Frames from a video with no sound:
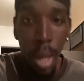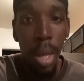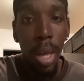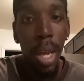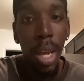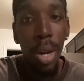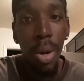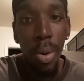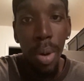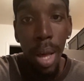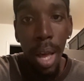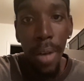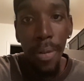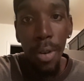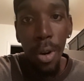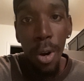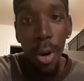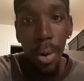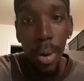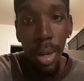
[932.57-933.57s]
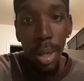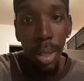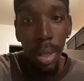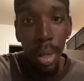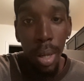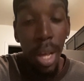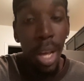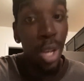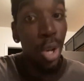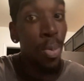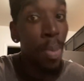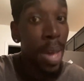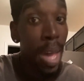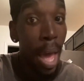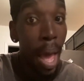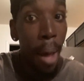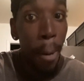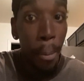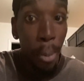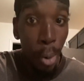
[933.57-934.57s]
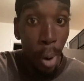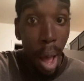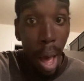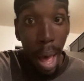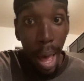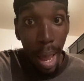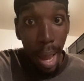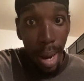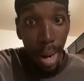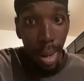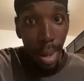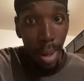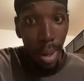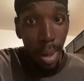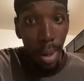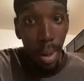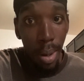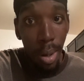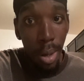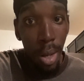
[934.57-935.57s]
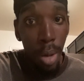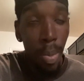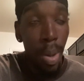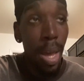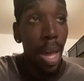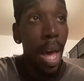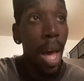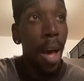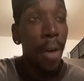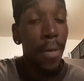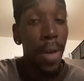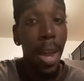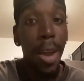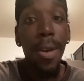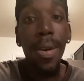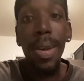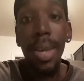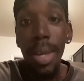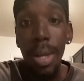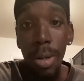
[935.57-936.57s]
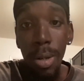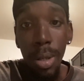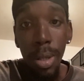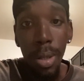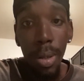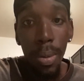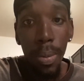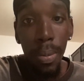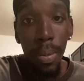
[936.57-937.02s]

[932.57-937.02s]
You don't have courage. You may have pride, you may have arrogance,